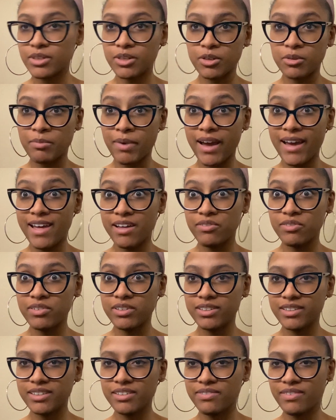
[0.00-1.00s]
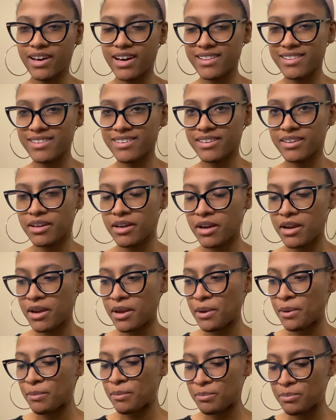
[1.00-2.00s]
my heavenly father
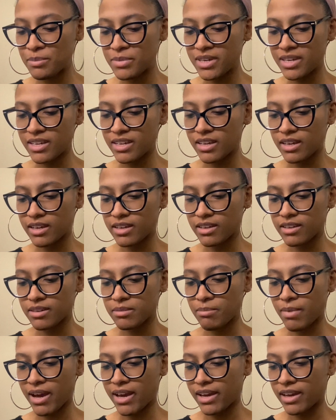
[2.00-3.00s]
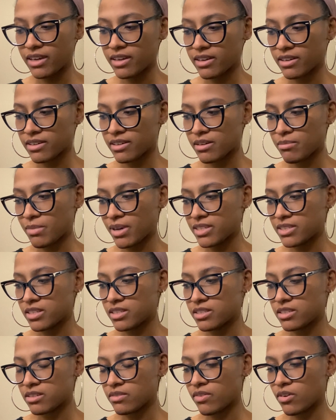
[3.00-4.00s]
being my anchor and my
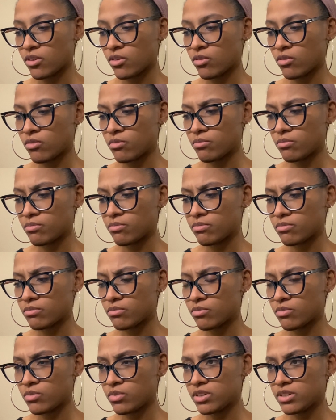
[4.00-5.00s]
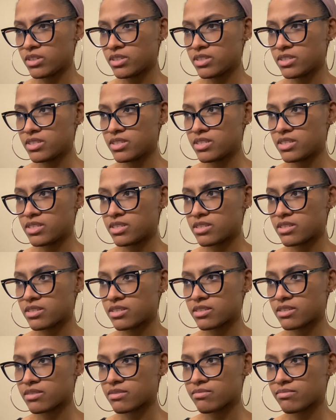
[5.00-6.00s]
sense of home,
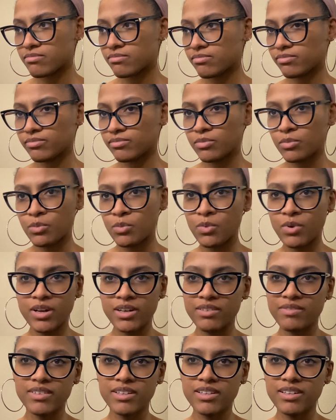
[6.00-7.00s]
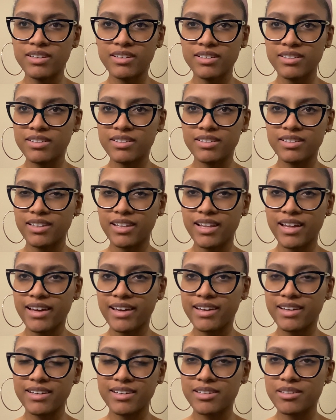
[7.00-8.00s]
was one of the,
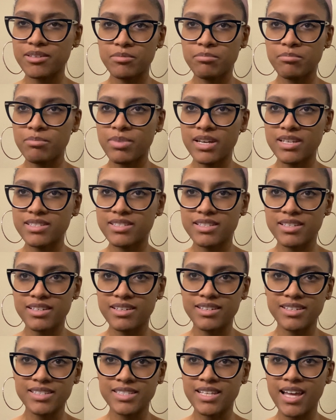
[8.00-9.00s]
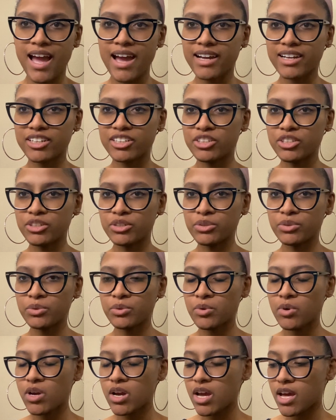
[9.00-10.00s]
like, best things I could do.
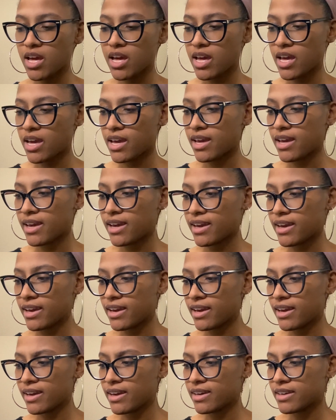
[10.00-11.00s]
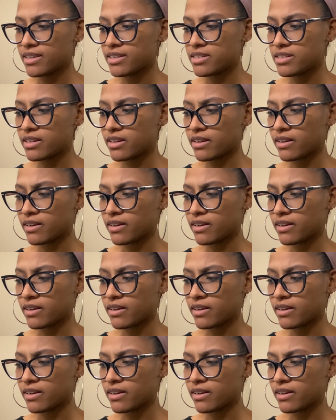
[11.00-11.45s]
And